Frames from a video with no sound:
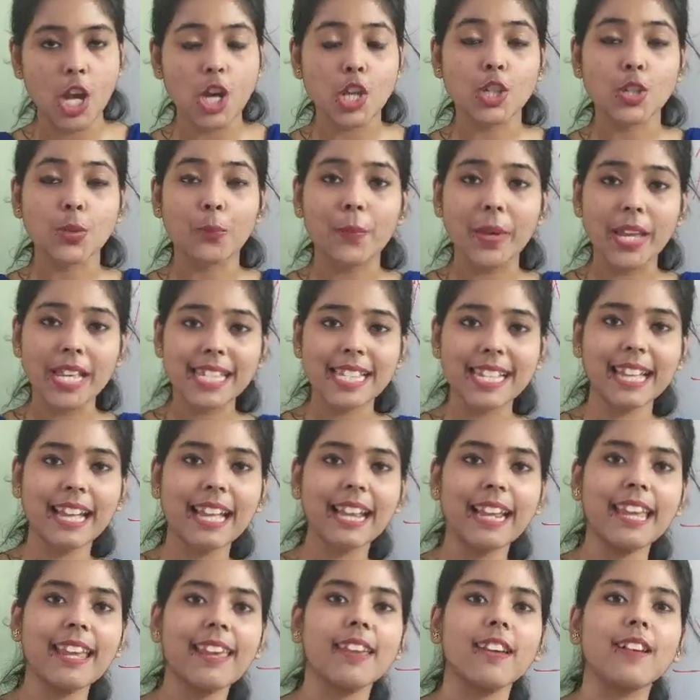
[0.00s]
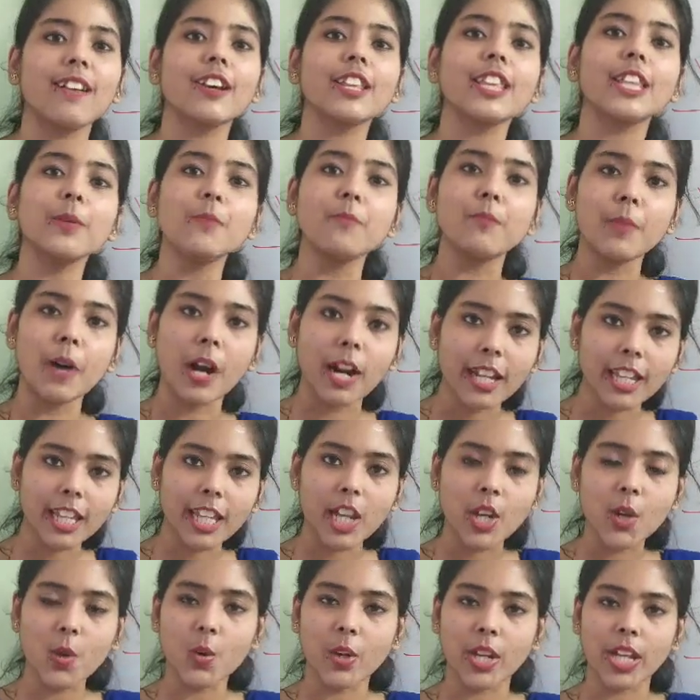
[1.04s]
So basically here the
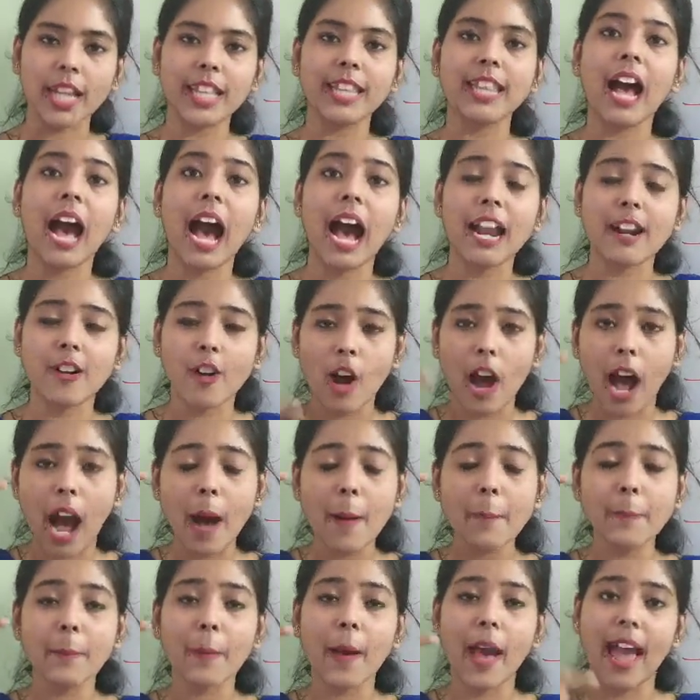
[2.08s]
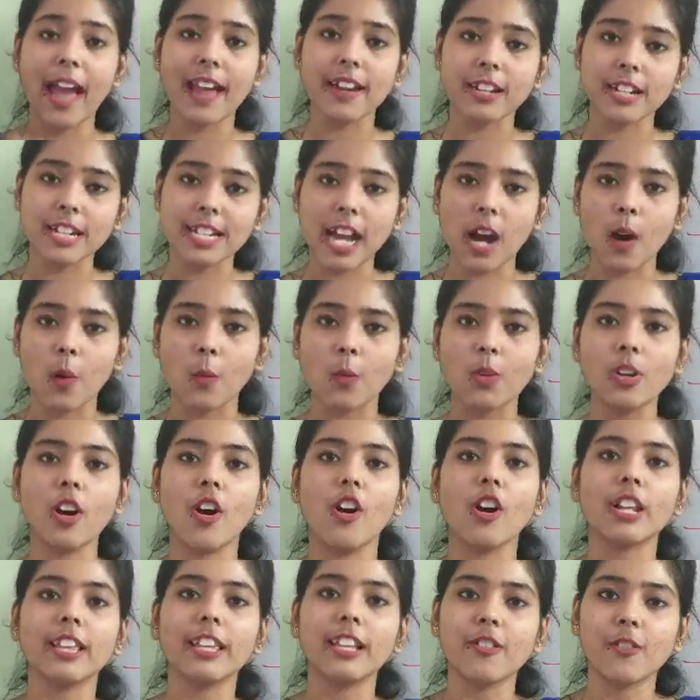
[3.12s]
mercury, the up and down
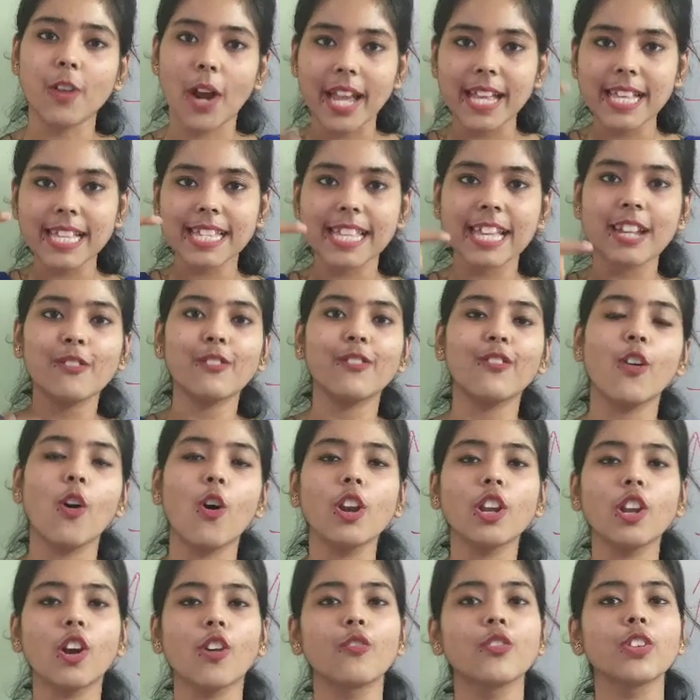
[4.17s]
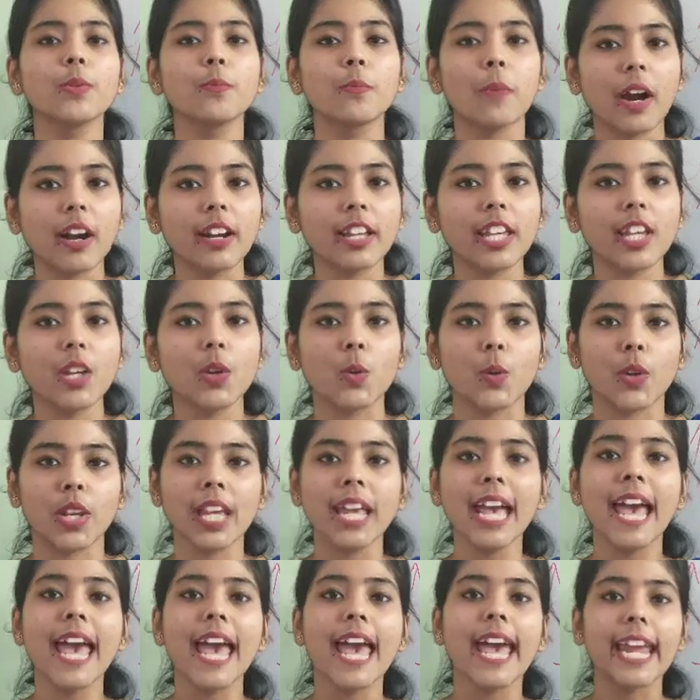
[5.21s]
or the rise and fall of the
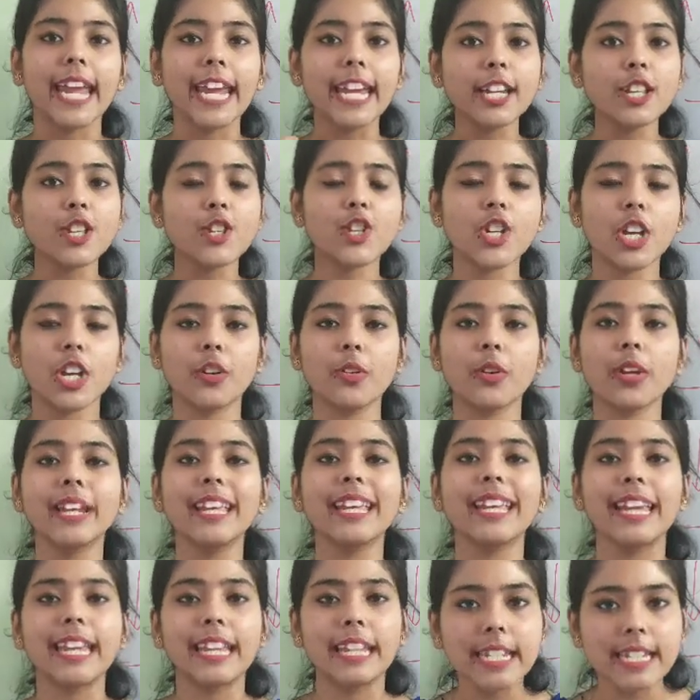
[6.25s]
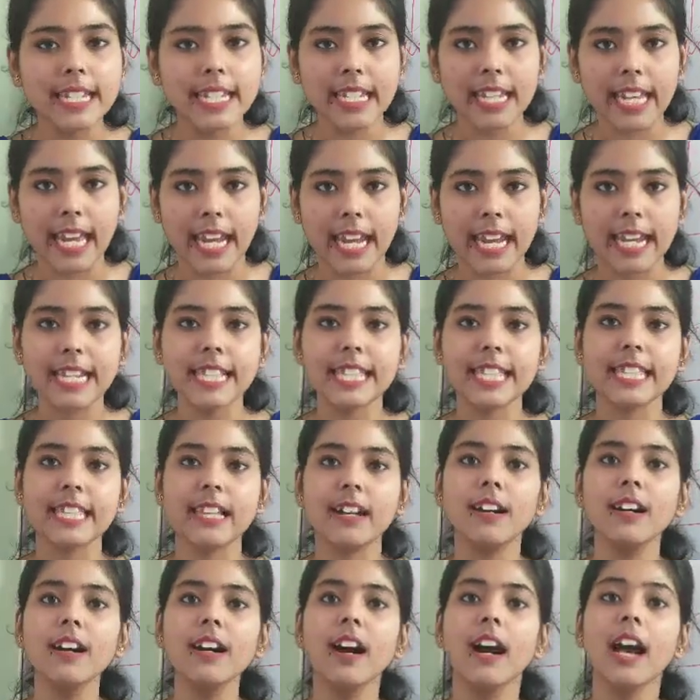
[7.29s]
mercury, it generally indicates
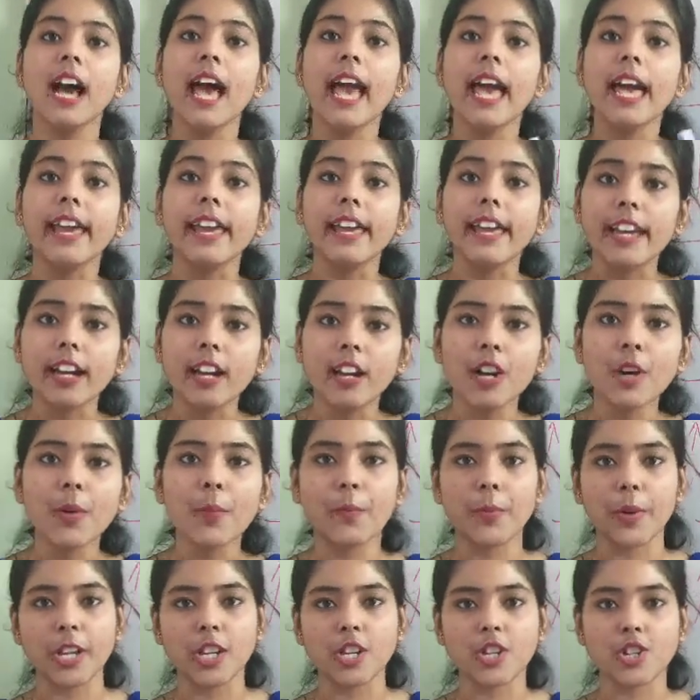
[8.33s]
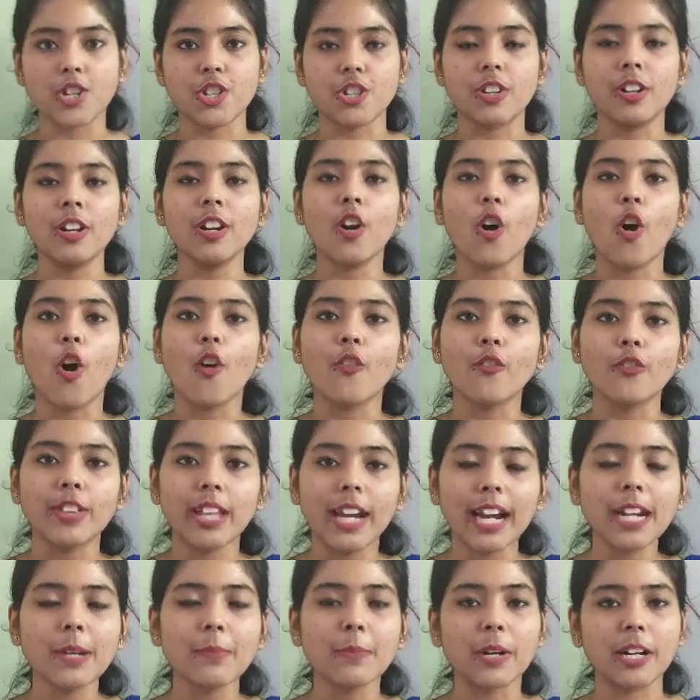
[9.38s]
the air pressure of
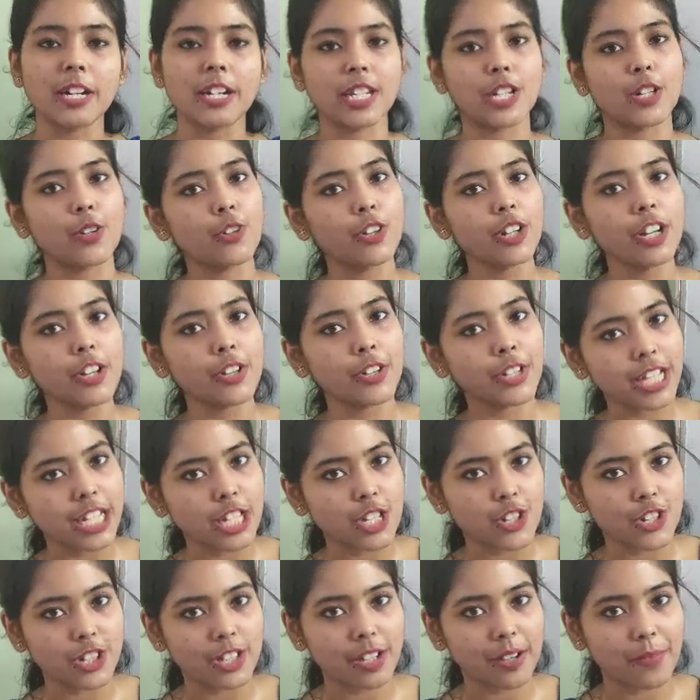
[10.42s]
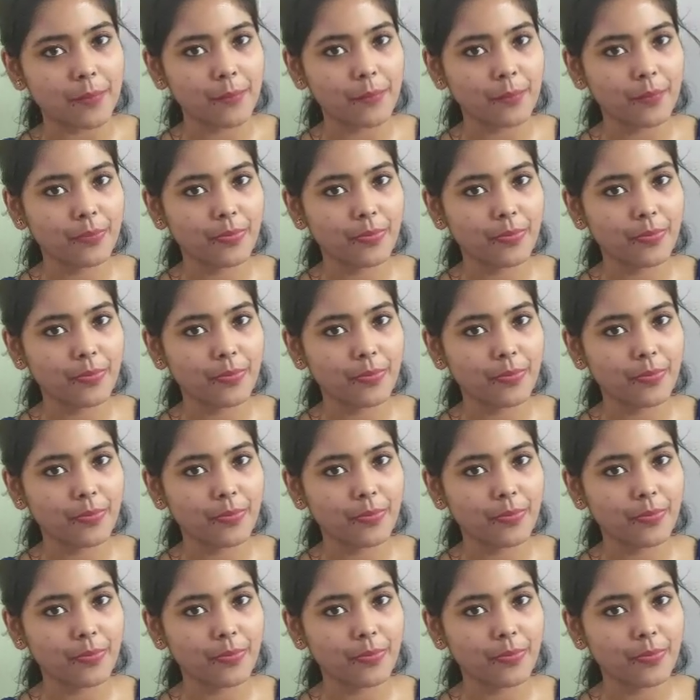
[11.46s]
that particular region.